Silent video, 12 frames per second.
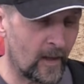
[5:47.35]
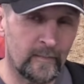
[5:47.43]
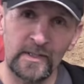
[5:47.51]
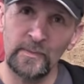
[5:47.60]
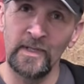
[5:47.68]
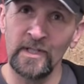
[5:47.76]

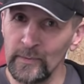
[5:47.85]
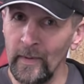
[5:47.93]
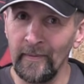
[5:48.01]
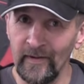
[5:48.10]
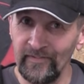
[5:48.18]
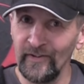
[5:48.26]
But it's when you're
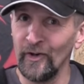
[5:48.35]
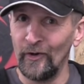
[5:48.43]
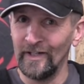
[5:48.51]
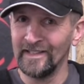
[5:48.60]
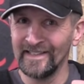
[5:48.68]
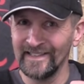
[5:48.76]
sweeping the
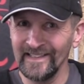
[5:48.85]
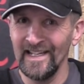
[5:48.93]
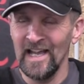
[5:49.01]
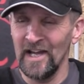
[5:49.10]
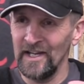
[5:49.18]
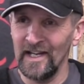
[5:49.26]
floor
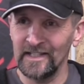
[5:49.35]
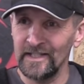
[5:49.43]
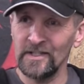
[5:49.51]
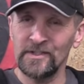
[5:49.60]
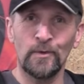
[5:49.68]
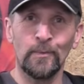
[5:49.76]
and you get a
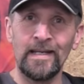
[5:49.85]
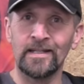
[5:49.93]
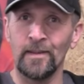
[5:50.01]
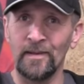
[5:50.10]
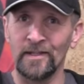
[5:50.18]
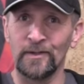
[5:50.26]
dust of wind
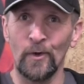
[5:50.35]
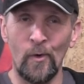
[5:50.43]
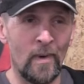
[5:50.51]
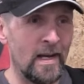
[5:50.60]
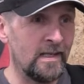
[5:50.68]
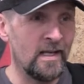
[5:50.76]
come in the
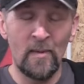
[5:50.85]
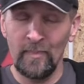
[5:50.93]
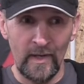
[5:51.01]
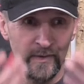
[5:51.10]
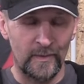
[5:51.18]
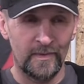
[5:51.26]
doorway,
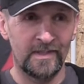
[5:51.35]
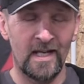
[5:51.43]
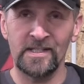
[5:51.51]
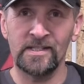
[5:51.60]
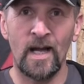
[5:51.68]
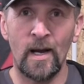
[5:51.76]
blows all the
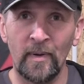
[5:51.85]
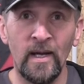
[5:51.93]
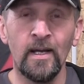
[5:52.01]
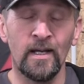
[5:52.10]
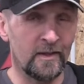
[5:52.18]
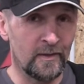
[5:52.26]
dust up,
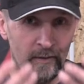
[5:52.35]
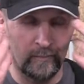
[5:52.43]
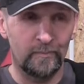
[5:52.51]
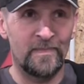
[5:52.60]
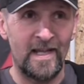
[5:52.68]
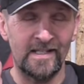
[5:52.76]
and
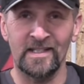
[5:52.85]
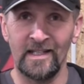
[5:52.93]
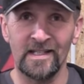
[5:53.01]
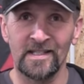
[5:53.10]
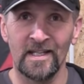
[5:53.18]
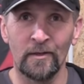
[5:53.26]
that's it,
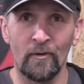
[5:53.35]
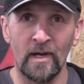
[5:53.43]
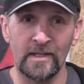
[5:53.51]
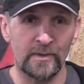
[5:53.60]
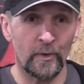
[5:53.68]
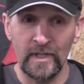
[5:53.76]
it's in your
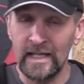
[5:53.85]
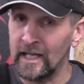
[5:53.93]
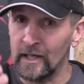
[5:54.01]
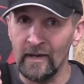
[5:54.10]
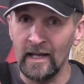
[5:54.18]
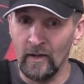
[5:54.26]
eyes. Or you get
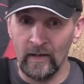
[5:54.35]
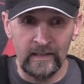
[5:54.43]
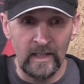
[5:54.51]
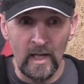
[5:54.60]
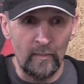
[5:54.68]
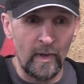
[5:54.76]
your
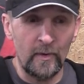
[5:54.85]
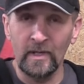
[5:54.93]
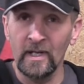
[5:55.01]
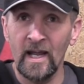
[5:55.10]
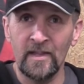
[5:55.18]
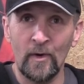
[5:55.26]
airline, blow
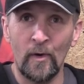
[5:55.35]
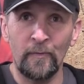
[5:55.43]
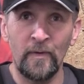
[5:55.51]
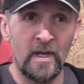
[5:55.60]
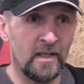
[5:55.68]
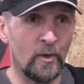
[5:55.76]
your lathe
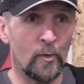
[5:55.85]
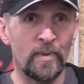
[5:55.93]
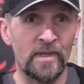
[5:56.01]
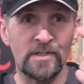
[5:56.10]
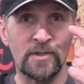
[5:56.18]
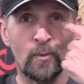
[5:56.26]
off, a little
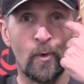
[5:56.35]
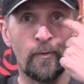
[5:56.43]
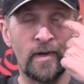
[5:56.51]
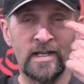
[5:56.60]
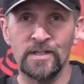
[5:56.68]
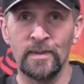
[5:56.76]
piece of swarf
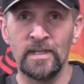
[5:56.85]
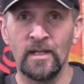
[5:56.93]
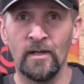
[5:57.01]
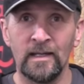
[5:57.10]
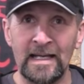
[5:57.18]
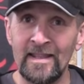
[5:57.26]
hits you in the
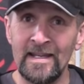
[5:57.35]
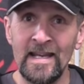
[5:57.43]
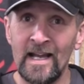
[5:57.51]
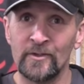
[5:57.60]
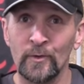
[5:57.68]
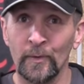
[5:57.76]
eye. Now the
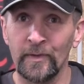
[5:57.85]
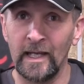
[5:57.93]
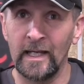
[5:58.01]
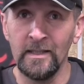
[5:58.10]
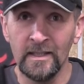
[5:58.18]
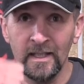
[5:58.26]
natural
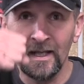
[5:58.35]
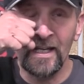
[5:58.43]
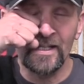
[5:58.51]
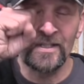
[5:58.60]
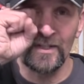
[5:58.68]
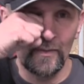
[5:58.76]
thing
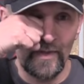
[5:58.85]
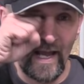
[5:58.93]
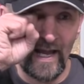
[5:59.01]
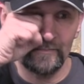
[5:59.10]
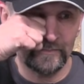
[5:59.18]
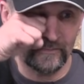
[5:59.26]
is to do
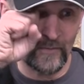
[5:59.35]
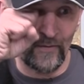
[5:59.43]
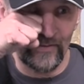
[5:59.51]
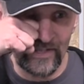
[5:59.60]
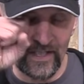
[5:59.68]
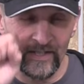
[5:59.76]
that,
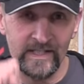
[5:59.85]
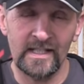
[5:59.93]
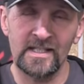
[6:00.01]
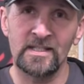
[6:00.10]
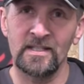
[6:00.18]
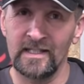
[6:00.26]
obviously, because
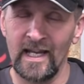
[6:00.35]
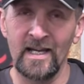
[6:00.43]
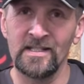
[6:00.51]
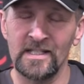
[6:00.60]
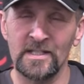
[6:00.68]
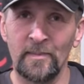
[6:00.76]
it
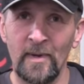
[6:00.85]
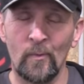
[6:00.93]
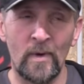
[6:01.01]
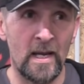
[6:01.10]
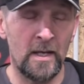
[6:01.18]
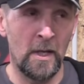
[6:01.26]
stings, it's a bit
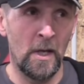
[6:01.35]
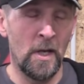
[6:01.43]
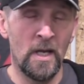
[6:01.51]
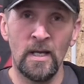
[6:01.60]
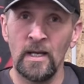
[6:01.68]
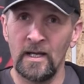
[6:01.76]
weird,
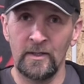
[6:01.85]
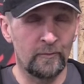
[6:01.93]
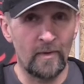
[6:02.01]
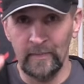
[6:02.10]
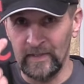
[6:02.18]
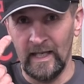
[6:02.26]
and
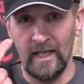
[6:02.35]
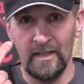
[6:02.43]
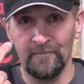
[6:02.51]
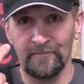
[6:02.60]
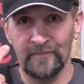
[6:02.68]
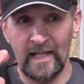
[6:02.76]
you've rubbed it
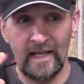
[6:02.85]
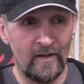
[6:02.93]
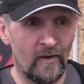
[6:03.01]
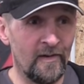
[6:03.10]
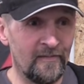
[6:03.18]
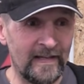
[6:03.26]
in. And
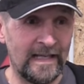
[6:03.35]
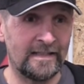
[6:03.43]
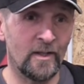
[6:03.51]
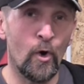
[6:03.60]
I've had the